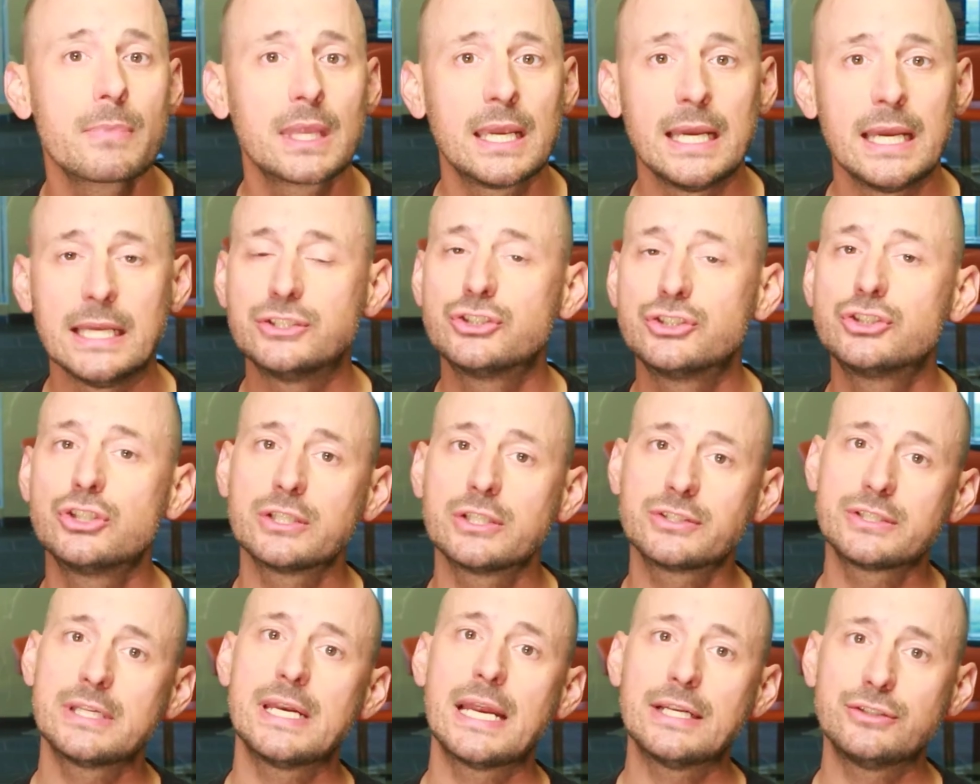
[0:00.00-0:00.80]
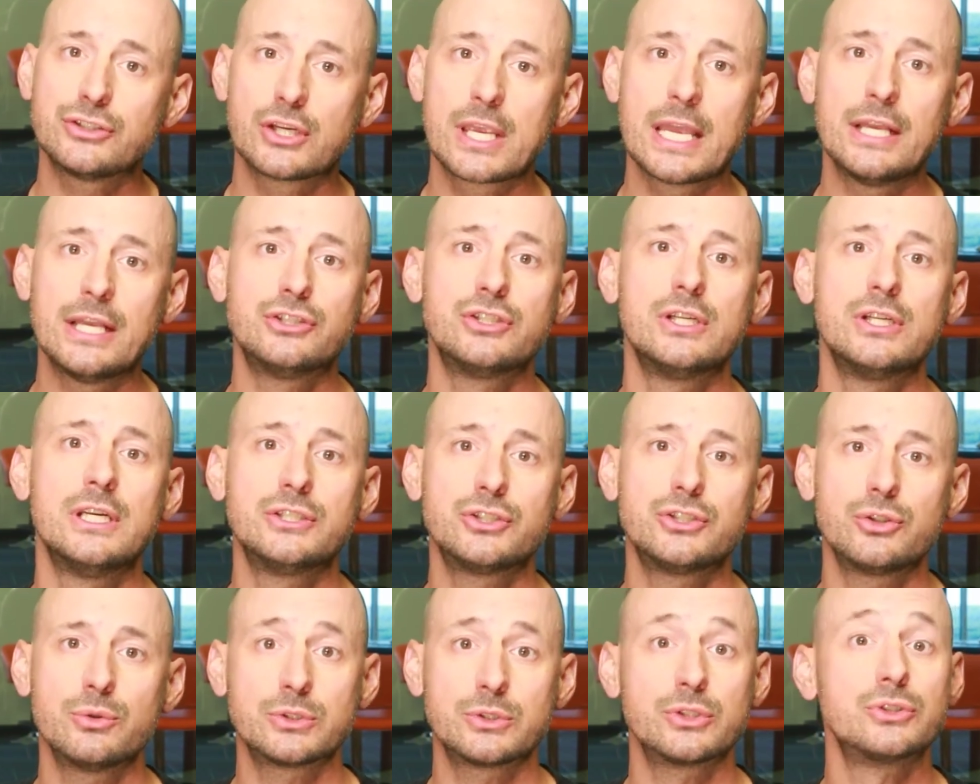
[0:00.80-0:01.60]
It's just an education
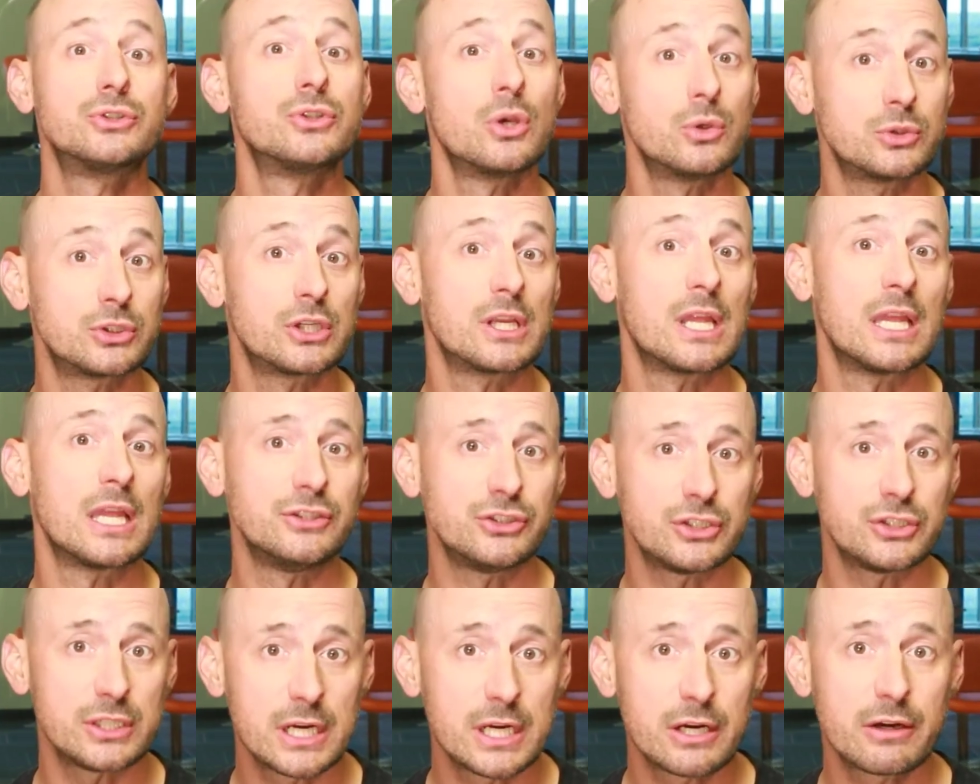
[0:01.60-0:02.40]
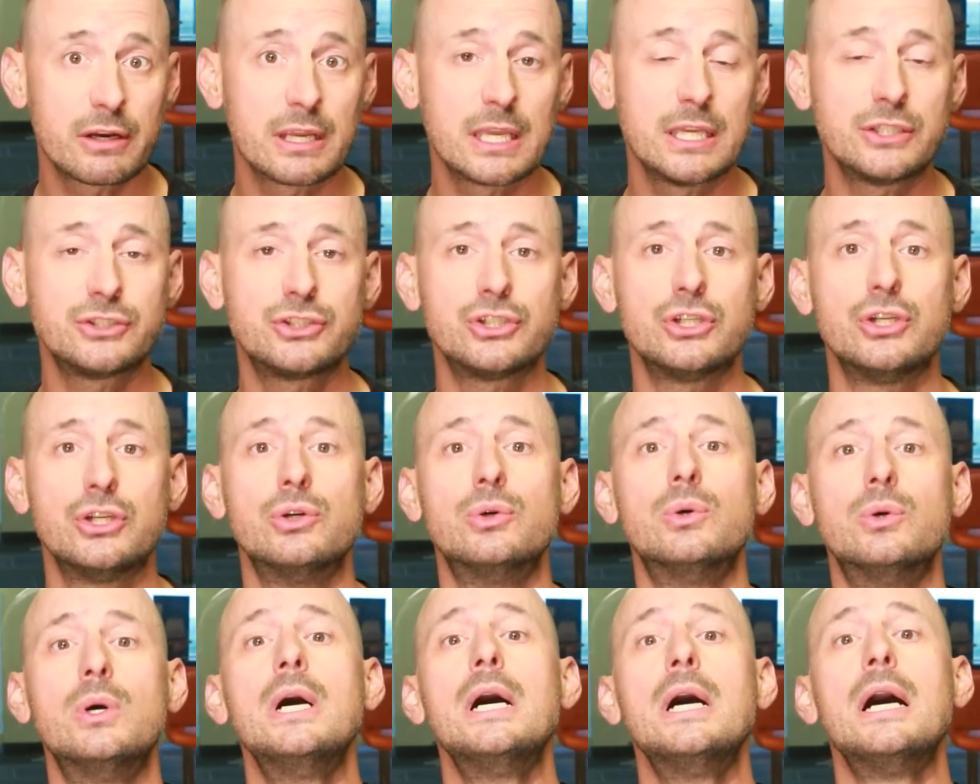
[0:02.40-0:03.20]
issue, it's a social engineering
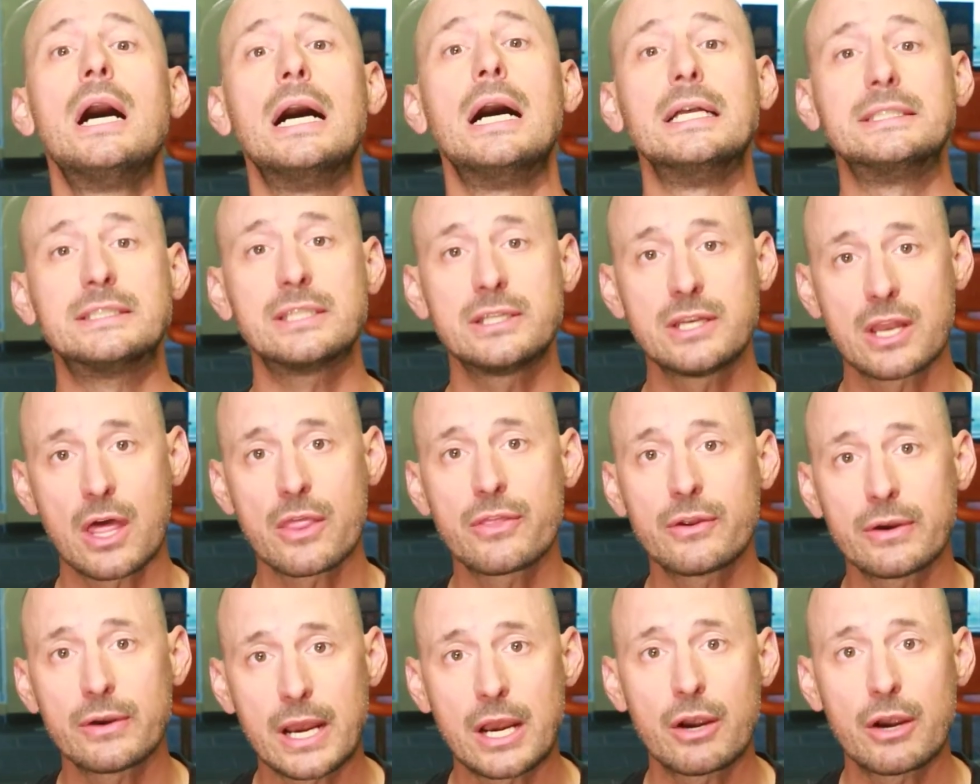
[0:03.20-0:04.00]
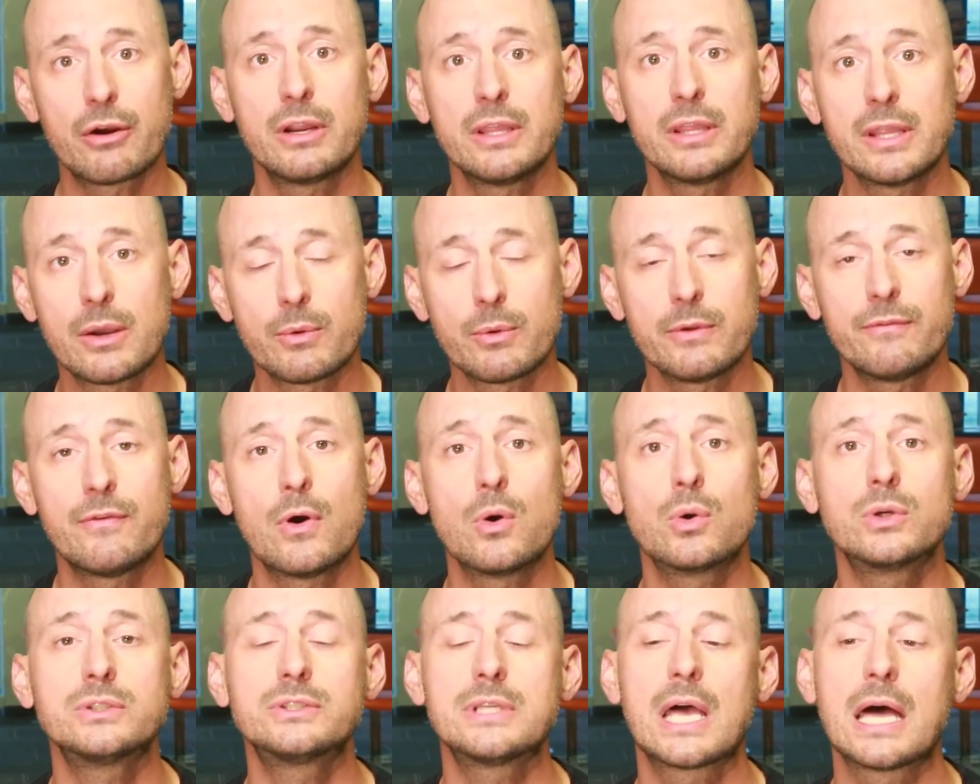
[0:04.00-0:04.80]
issue, it's another area that we
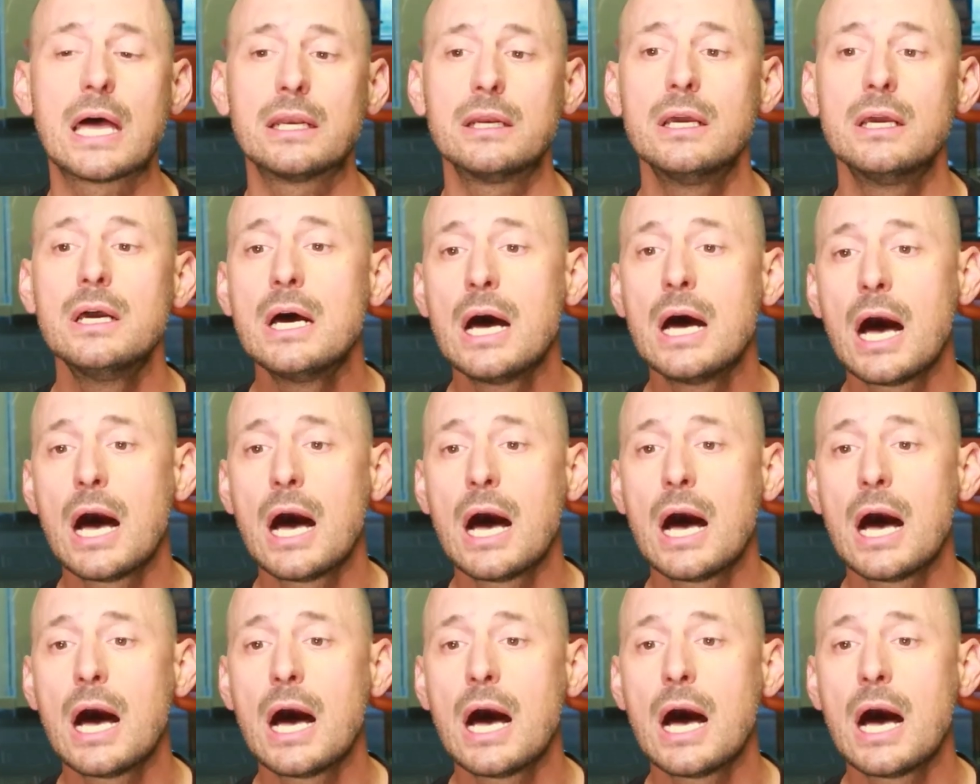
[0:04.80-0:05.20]
focus on.